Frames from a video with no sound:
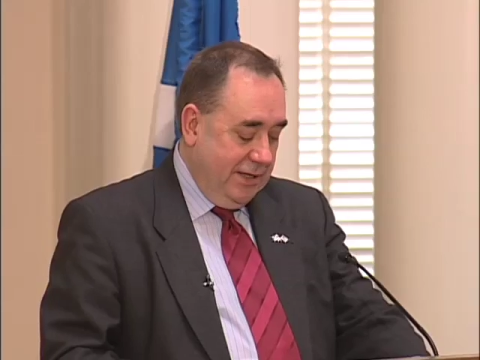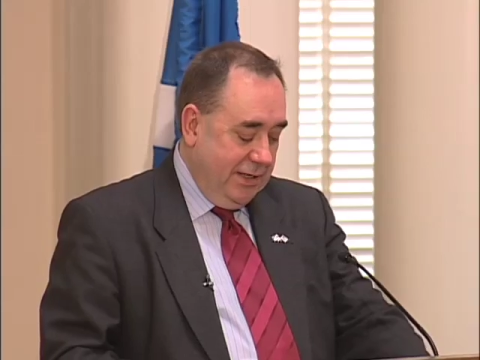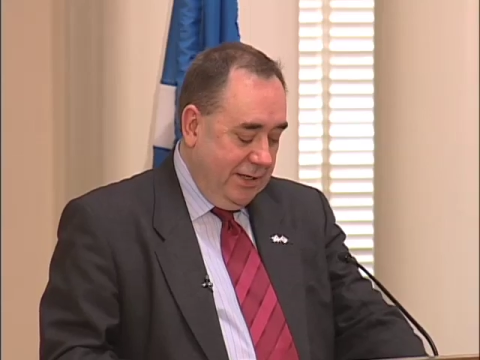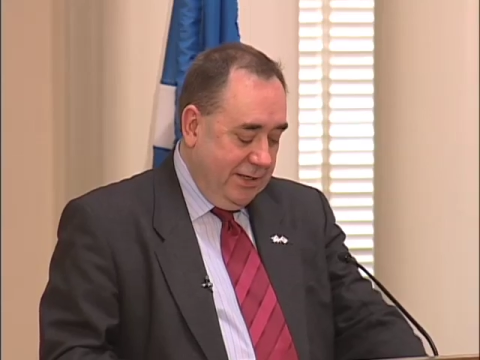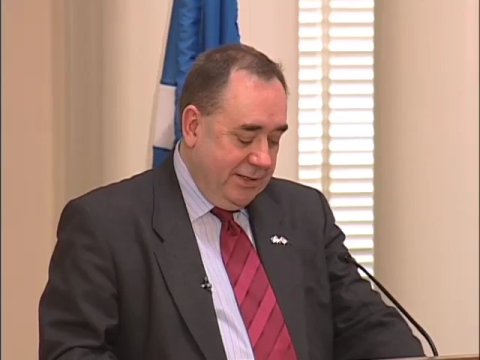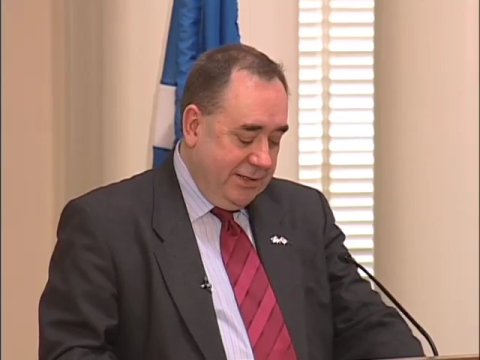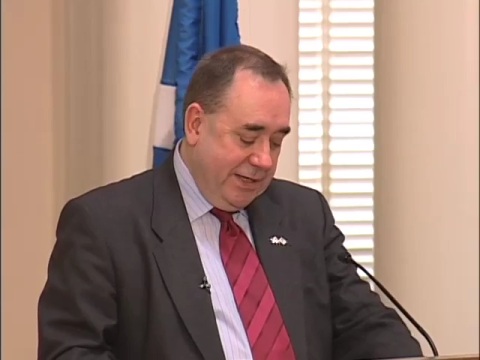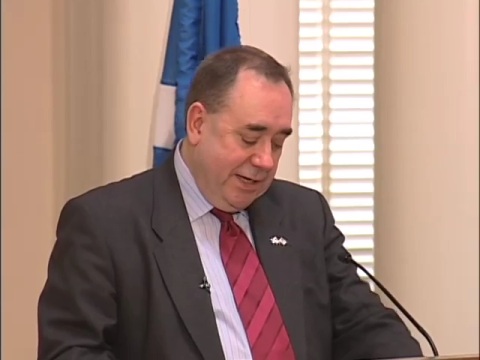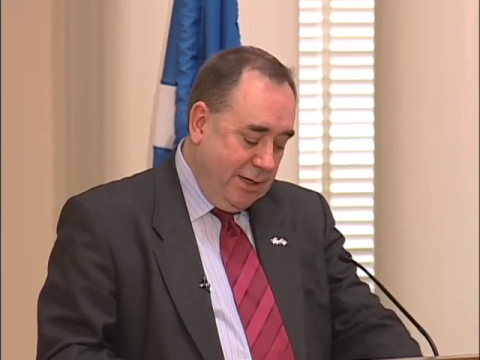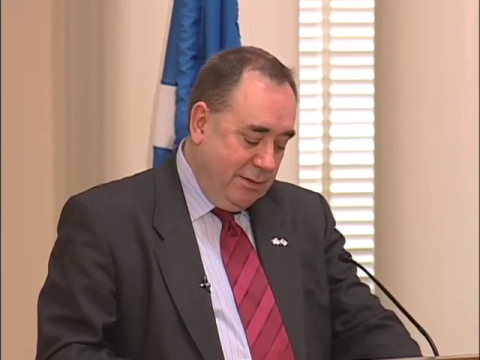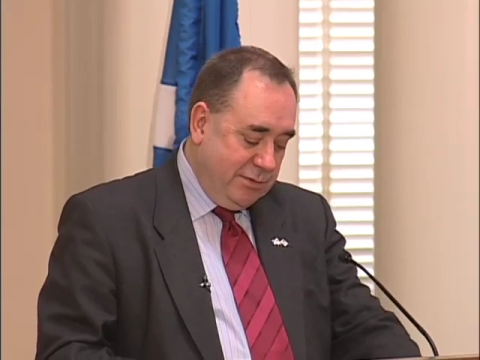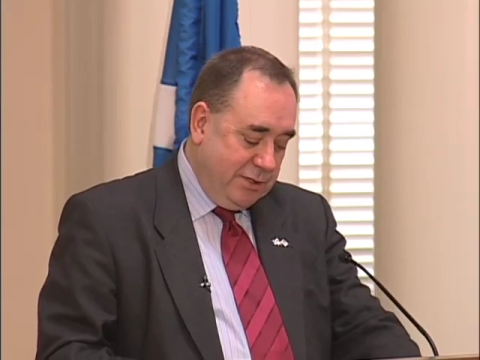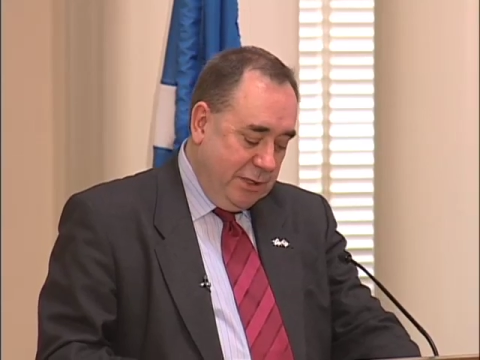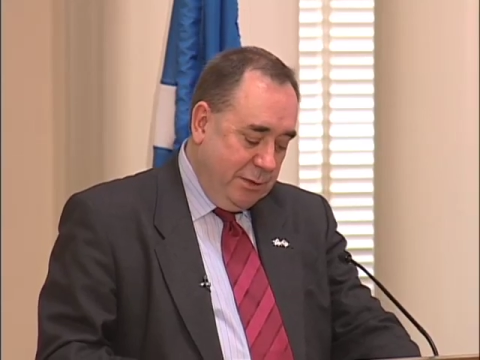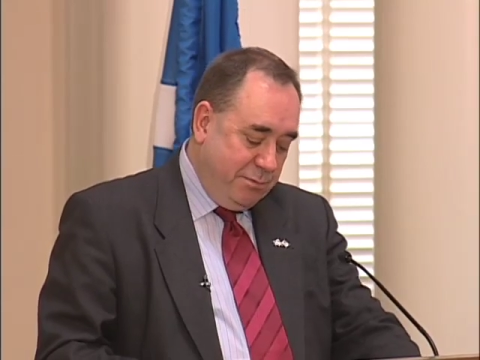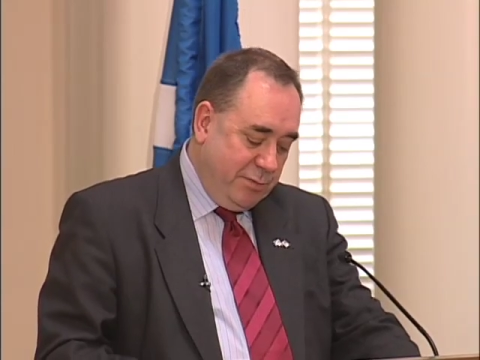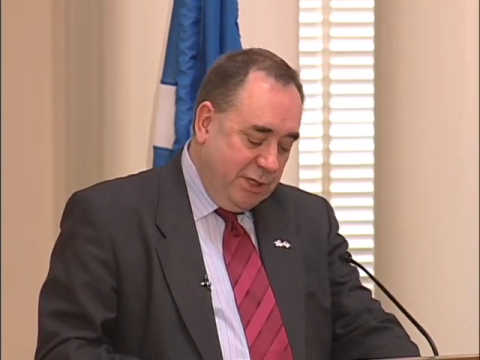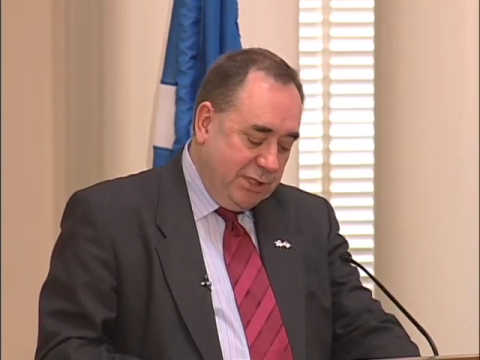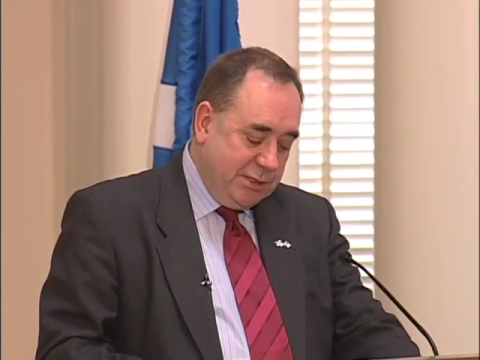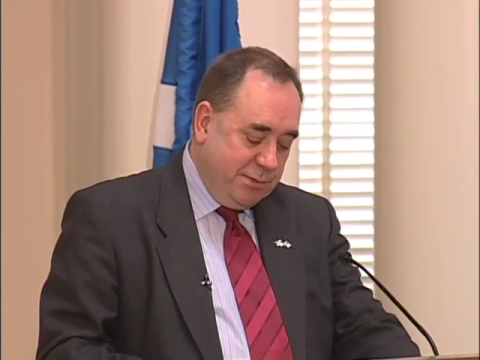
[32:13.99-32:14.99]
in terms of the
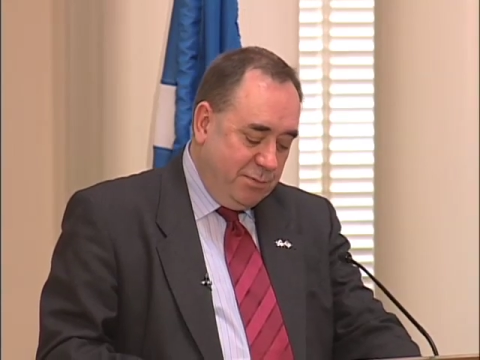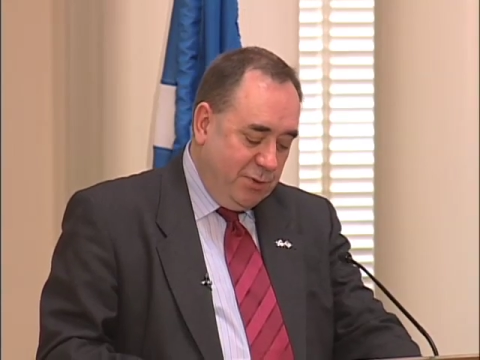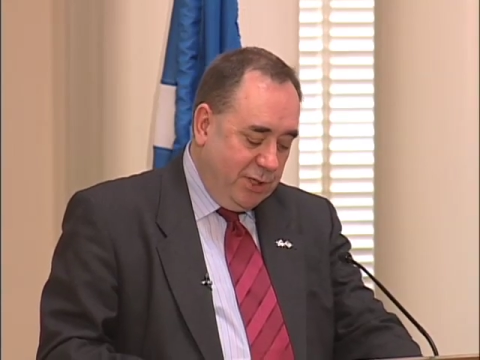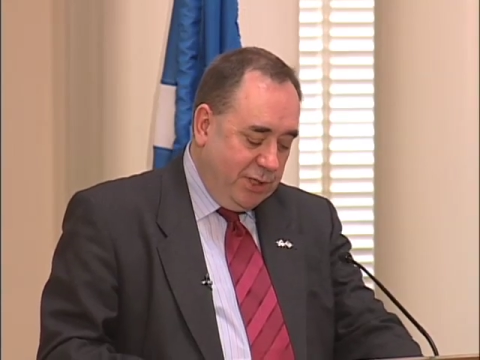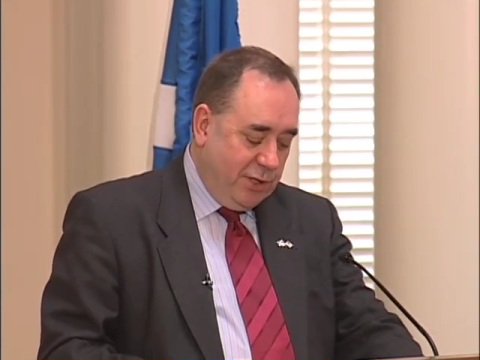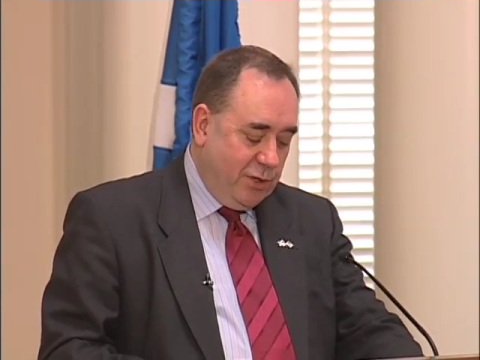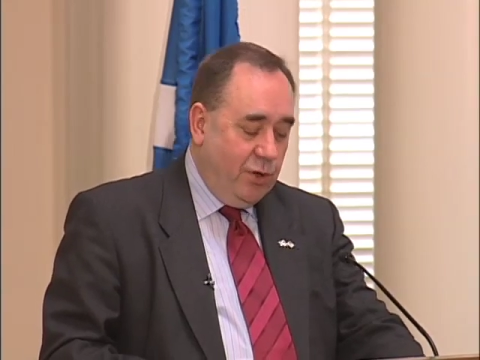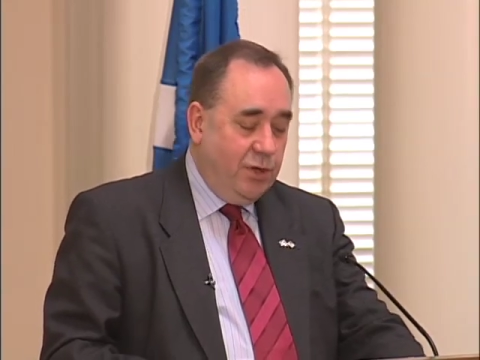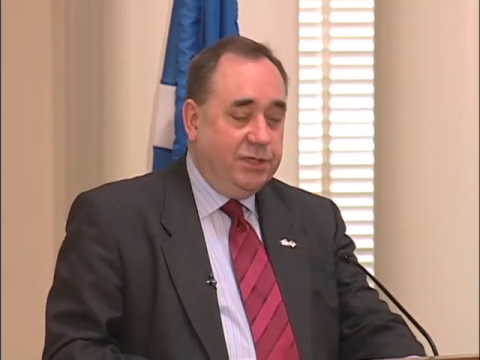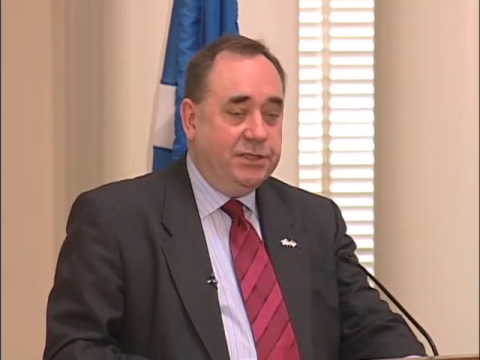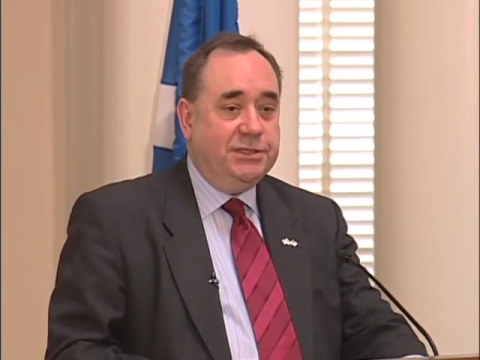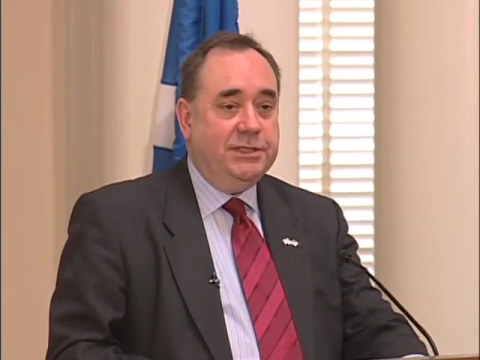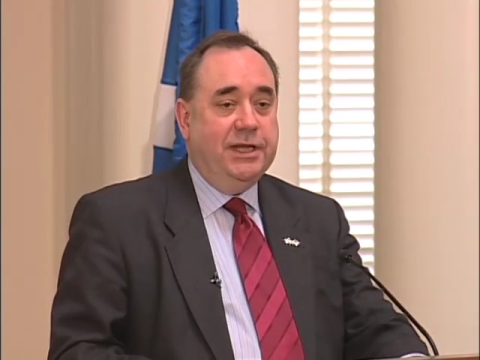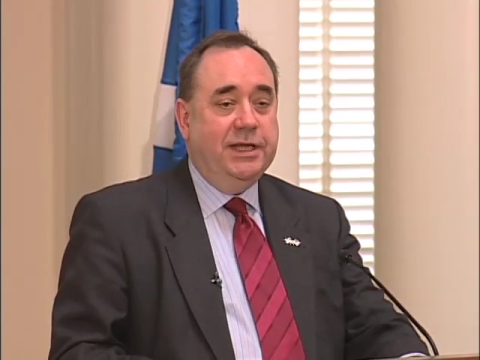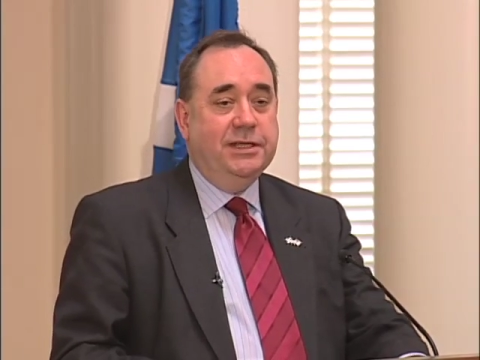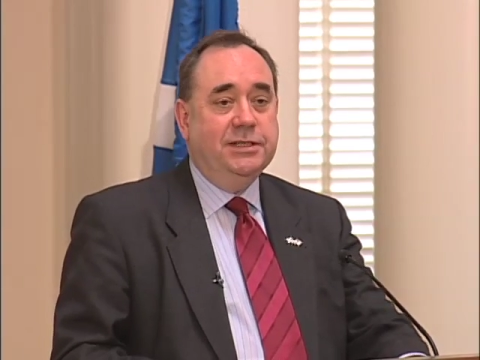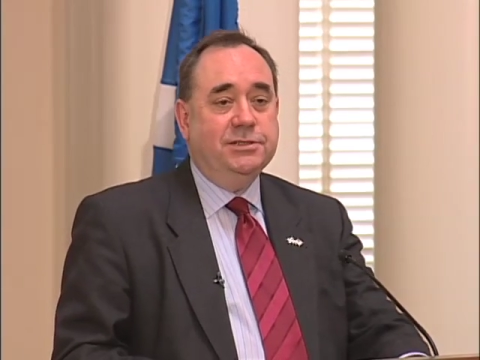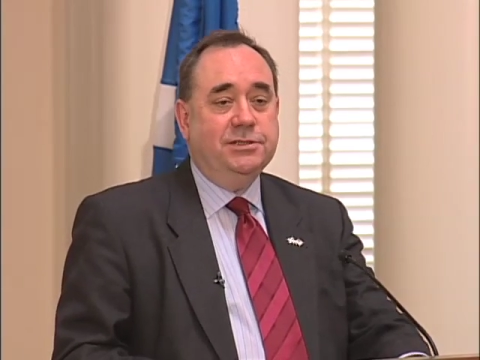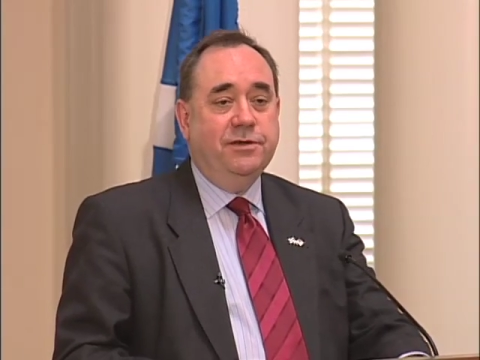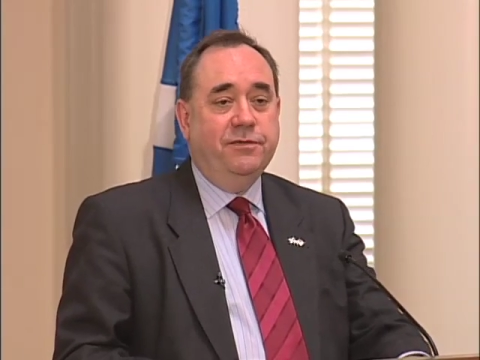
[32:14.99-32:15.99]
principle and content